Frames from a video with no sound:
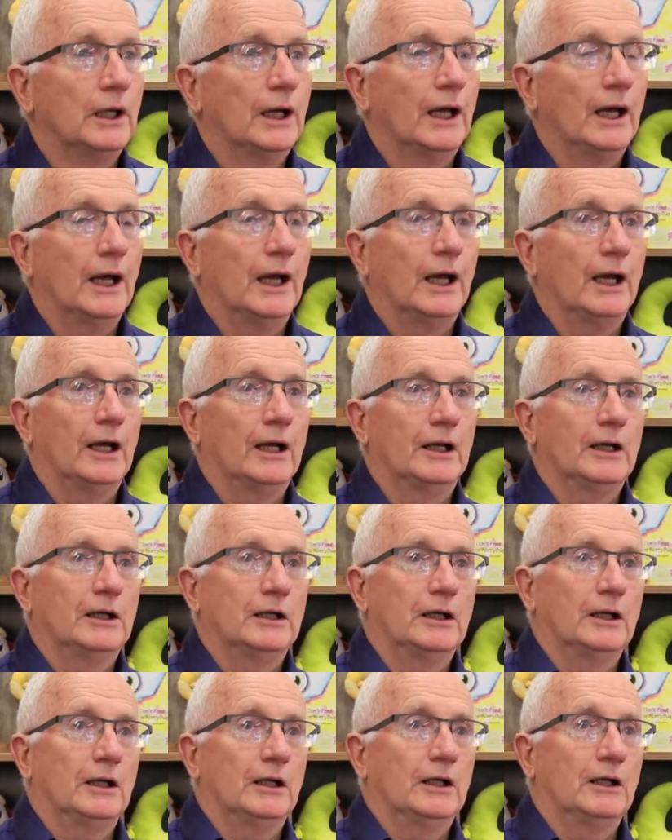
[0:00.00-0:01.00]

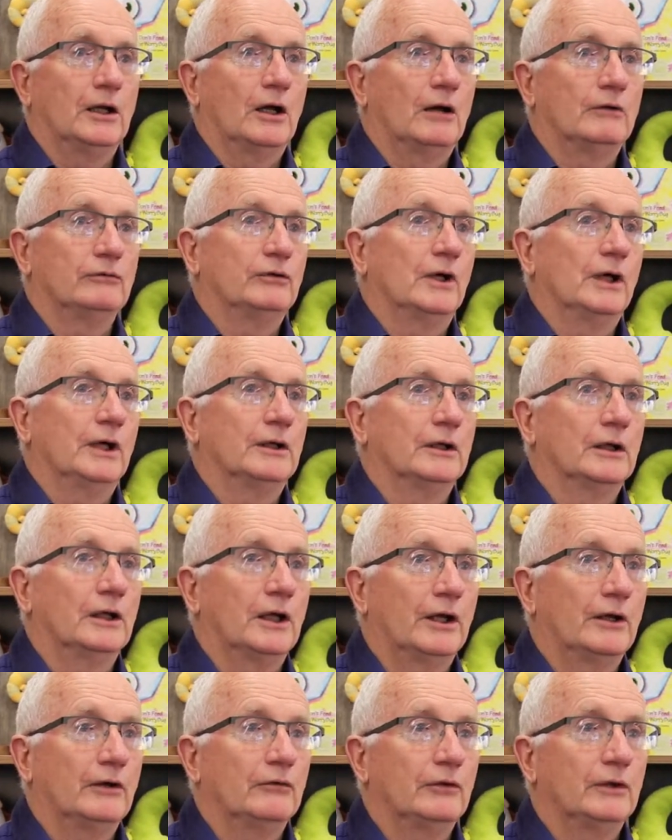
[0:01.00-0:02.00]
I find a
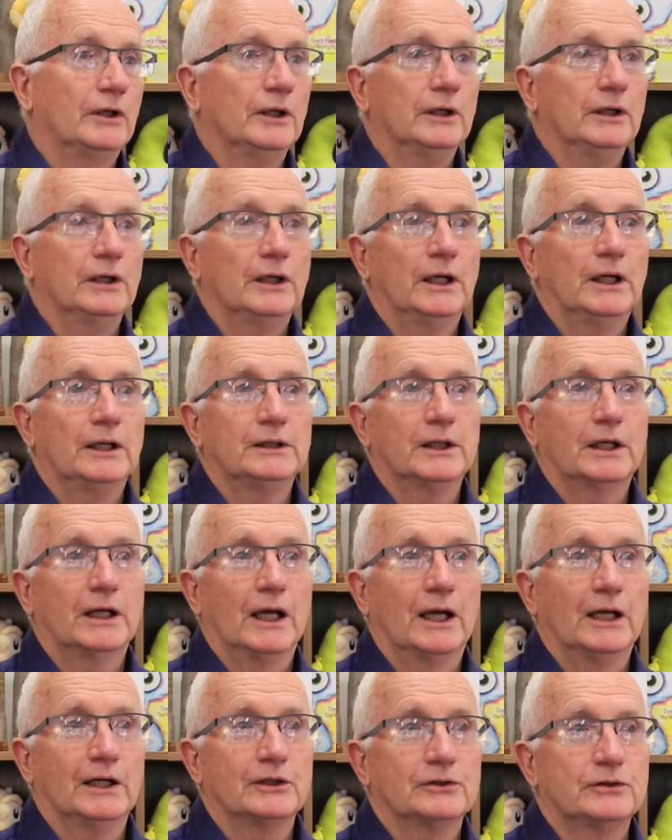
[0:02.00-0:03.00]
lot of the
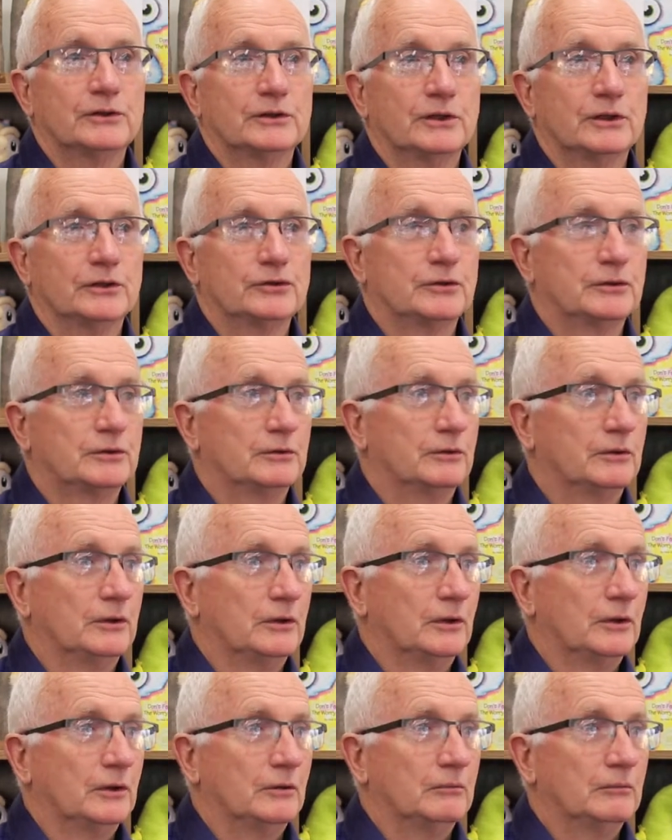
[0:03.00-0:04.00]
educators just
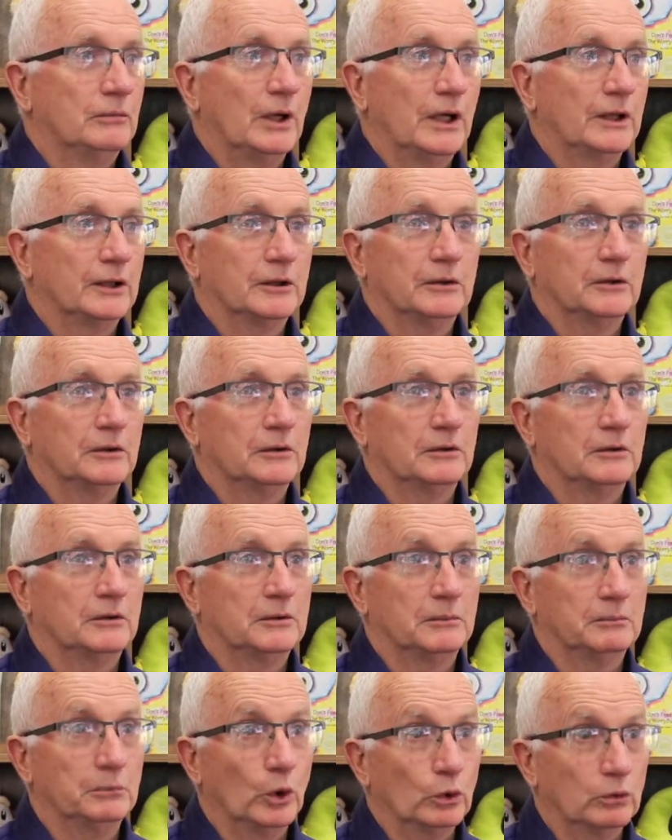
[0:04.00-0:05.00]
buying
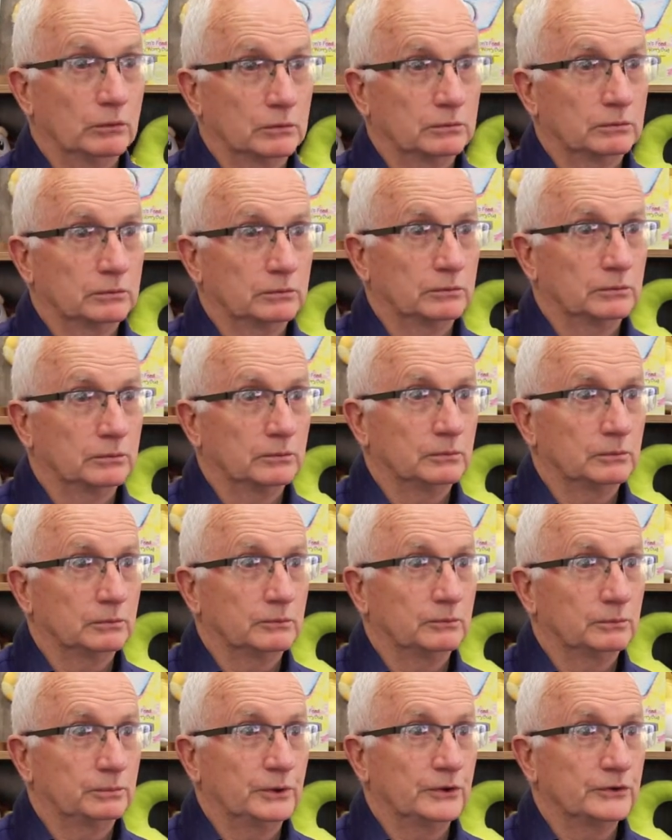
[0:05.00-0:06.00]
the book
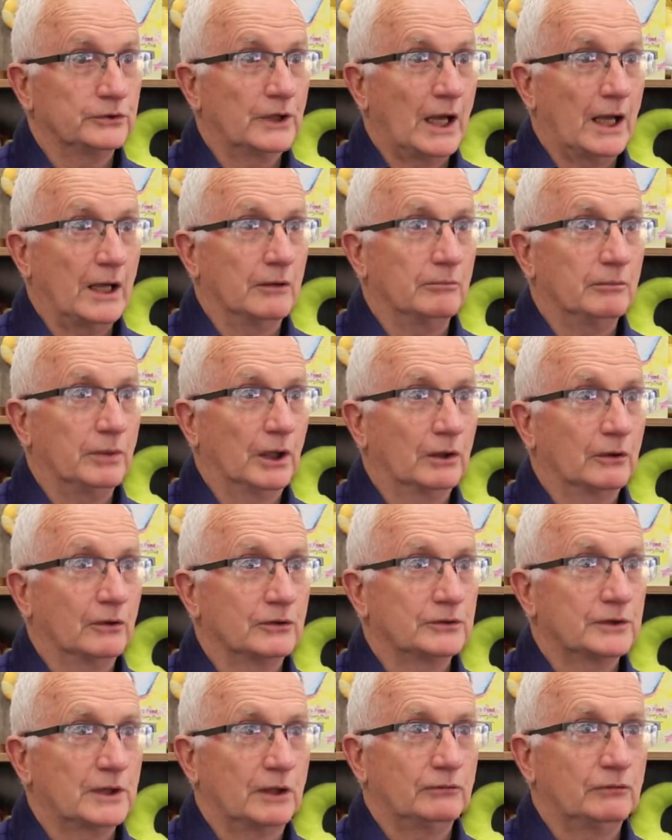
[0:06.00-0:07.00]
per se
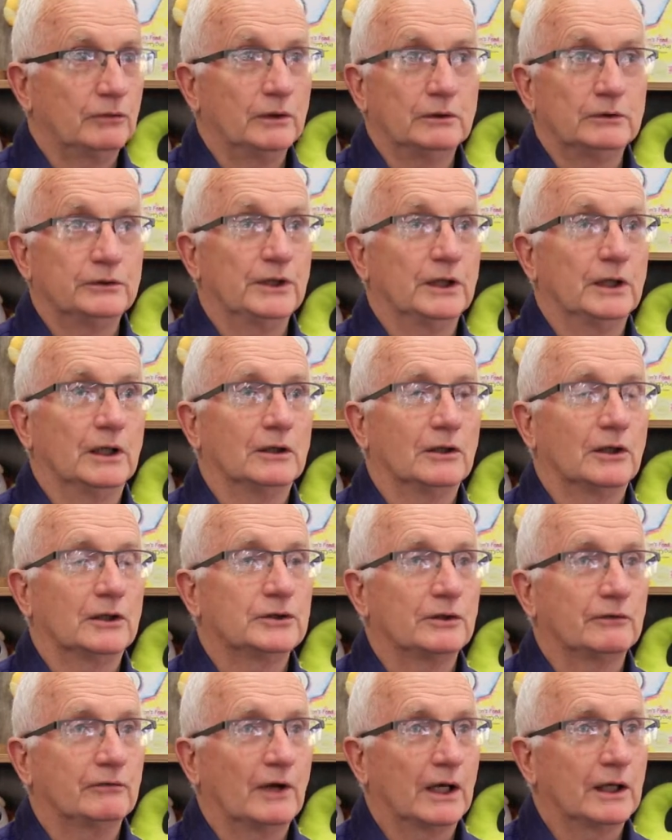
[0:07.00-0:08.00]
because they feel, gee, there are
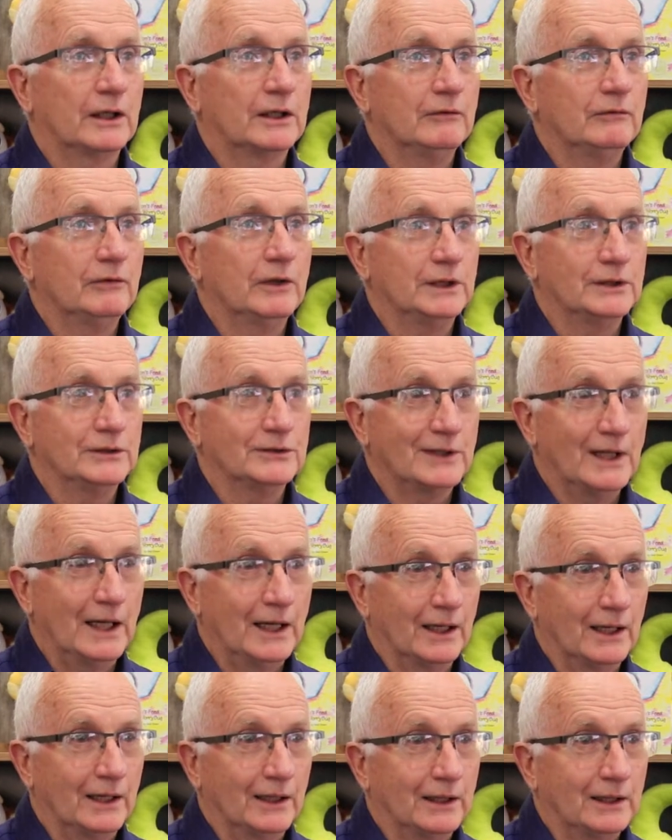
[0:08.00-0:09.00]
lots of activities
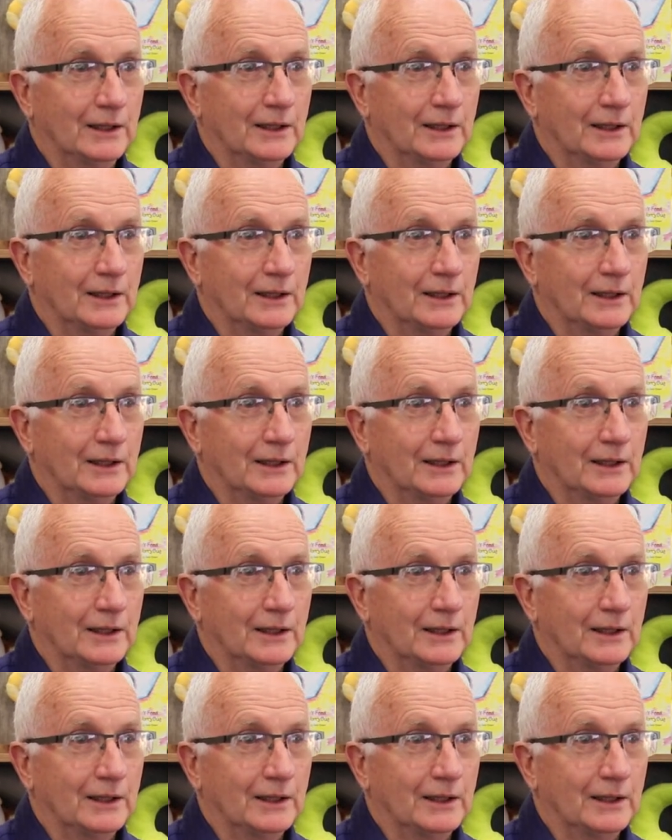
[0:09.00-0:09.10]
there